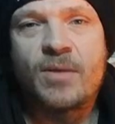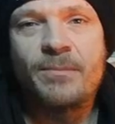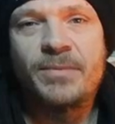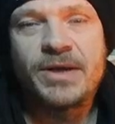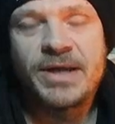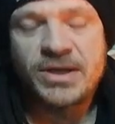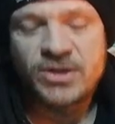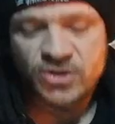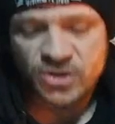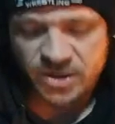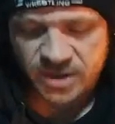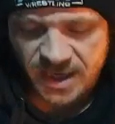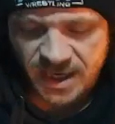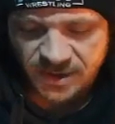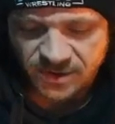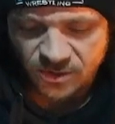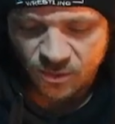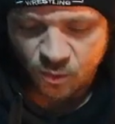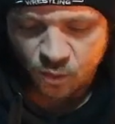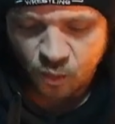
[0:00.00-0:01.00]
combination
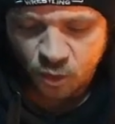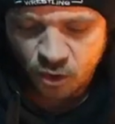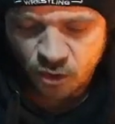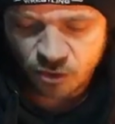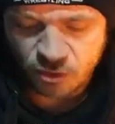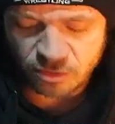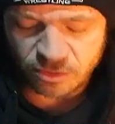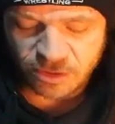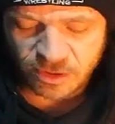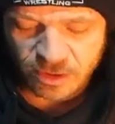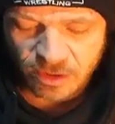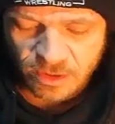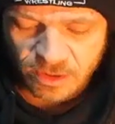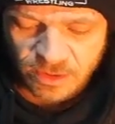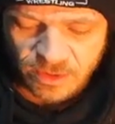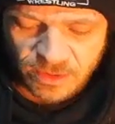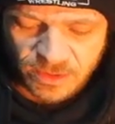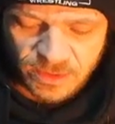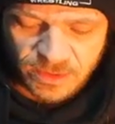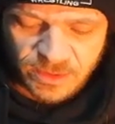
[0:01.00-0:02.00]
in the world.
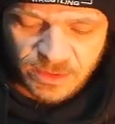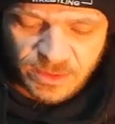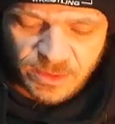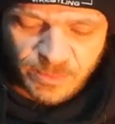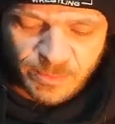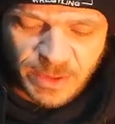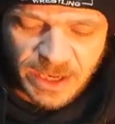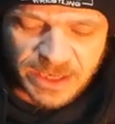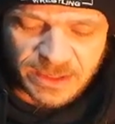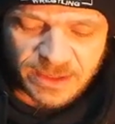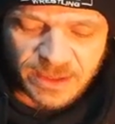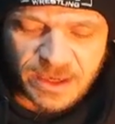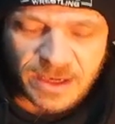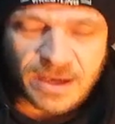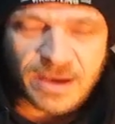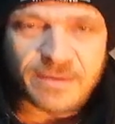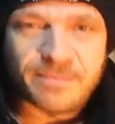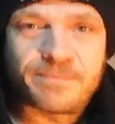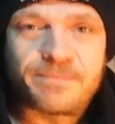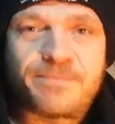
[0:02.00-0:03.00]
Pen,
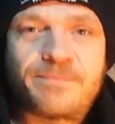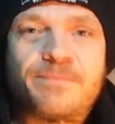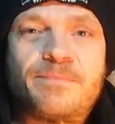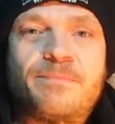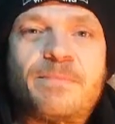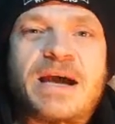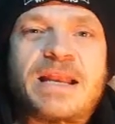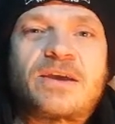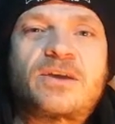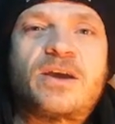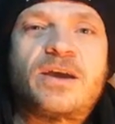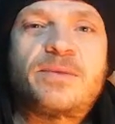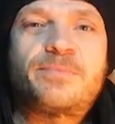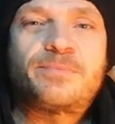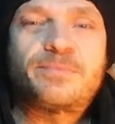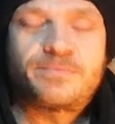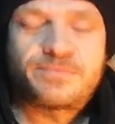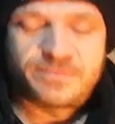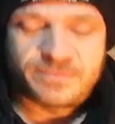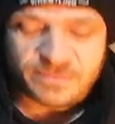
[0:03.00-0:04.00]
uh, Malachi
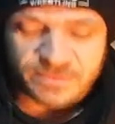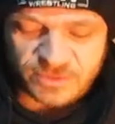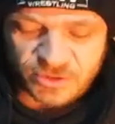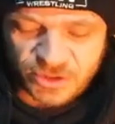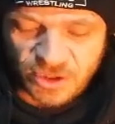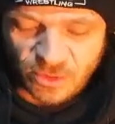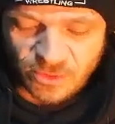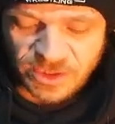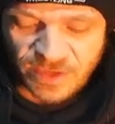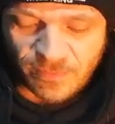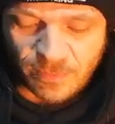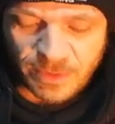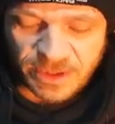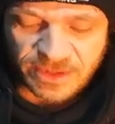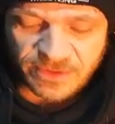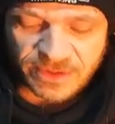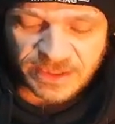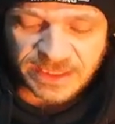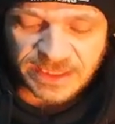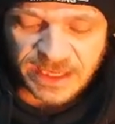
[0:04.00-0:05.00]
shows
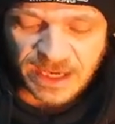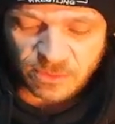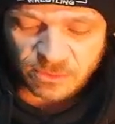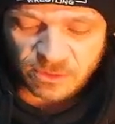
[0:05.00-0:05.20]
everybody that he can